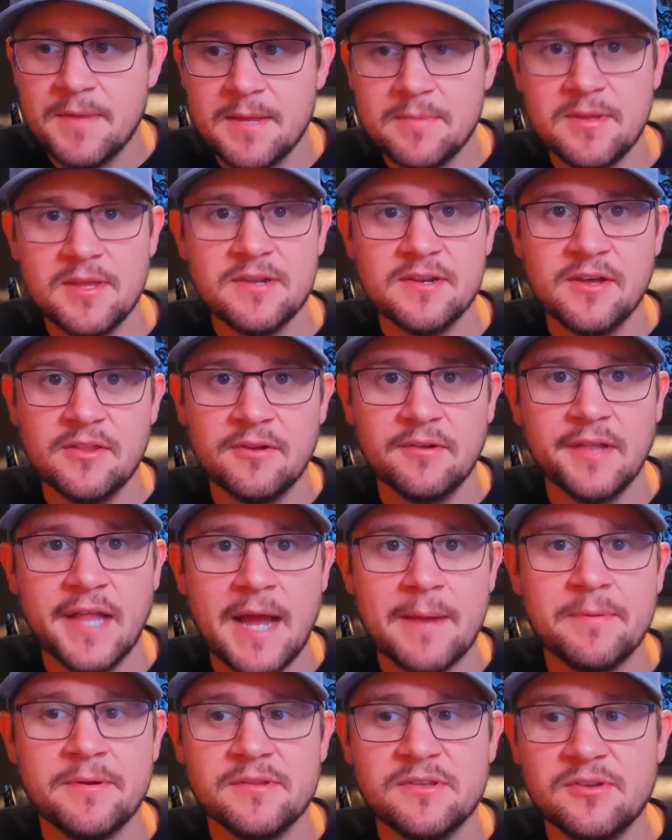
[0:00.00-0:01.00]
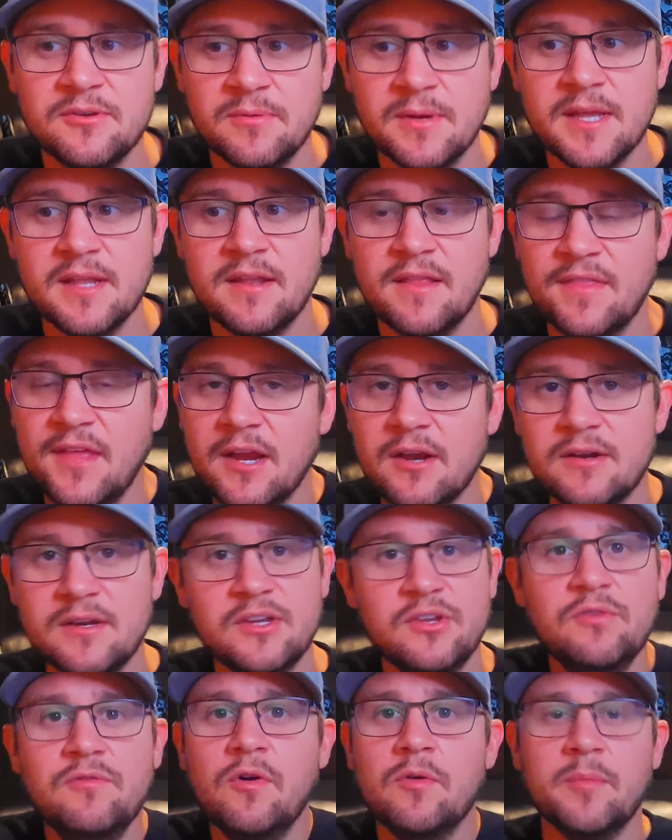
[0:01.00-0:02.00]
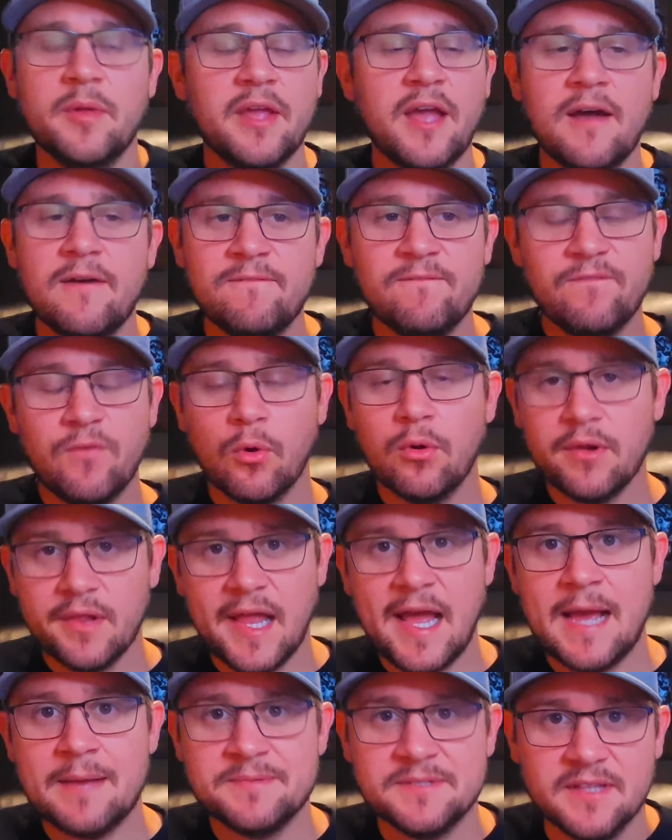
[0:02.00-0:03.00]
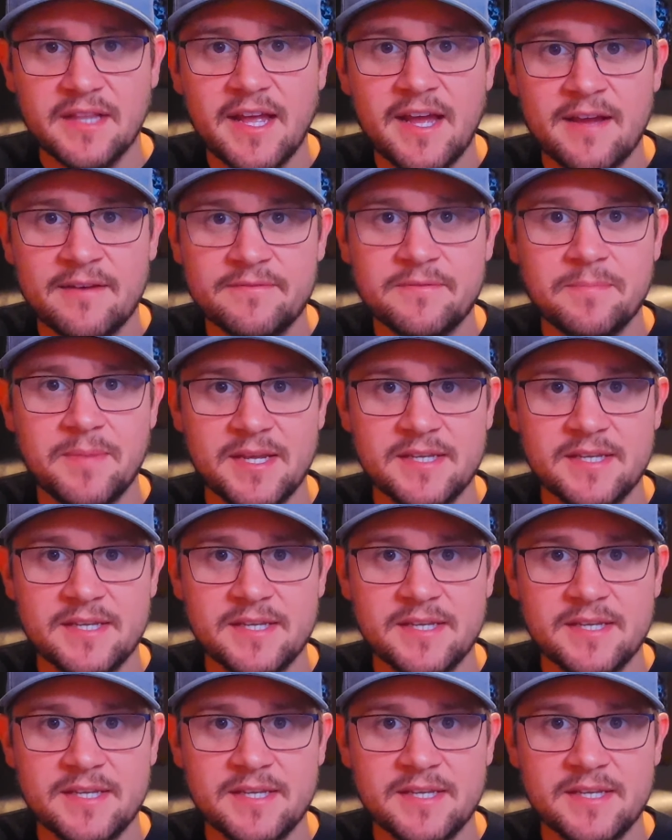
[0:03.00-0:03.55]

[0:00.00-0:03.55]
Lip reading: maybe another lap or 2 in, there you've only got 4 laps left